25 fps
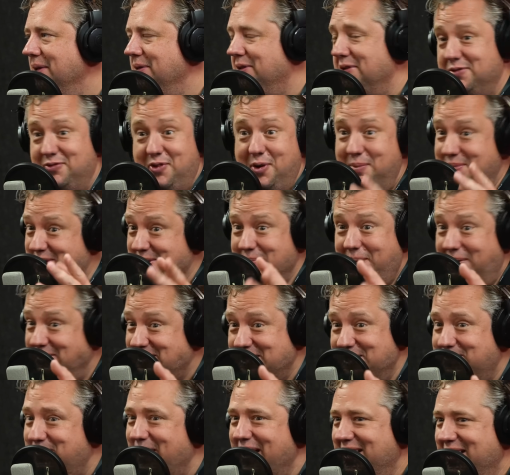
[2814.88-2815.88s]
there's rumours
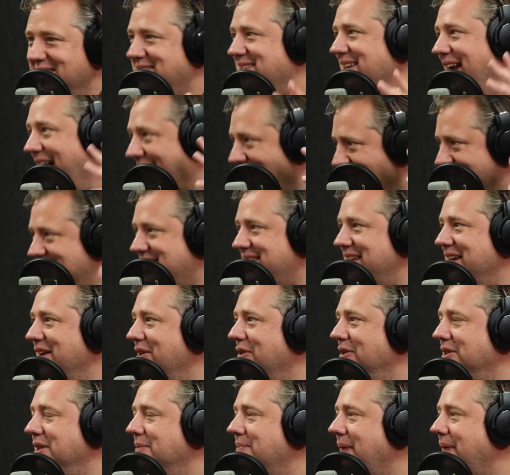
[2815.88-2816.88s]
about his personality,
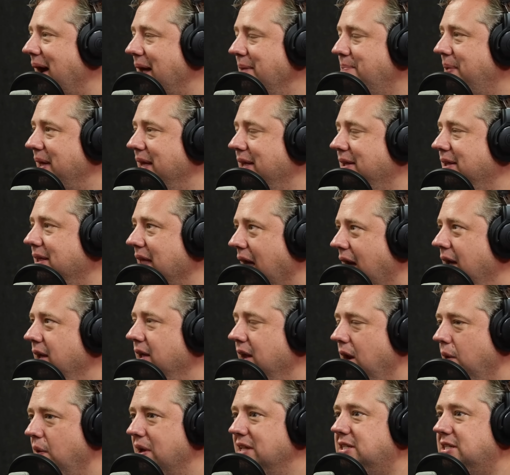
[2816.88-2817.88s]
or there might be
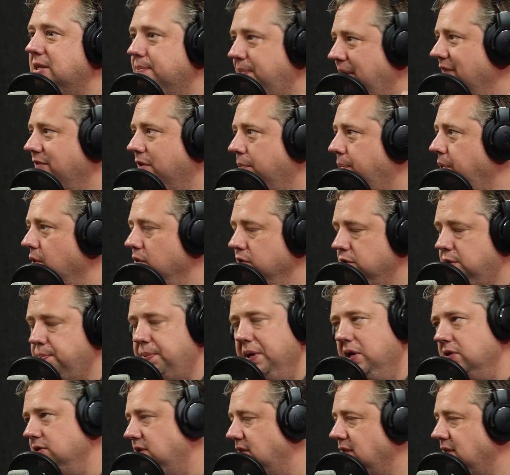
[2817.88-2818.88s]
it's a bit of a punt
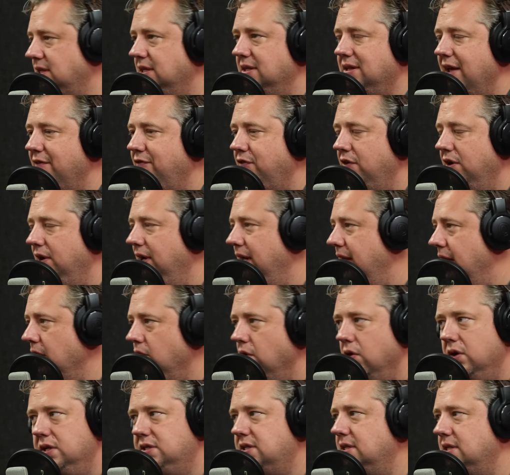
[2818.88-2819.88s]
because it's a different
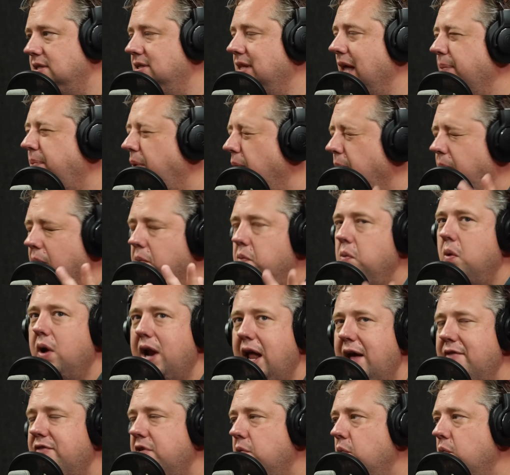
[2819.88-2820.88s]
league, or it's a step up, or
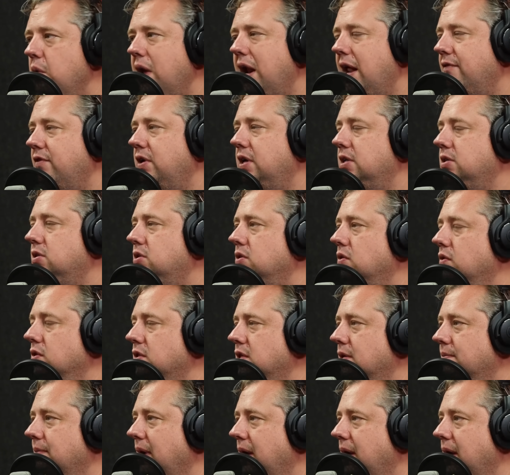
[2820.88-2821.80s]
whatever it sort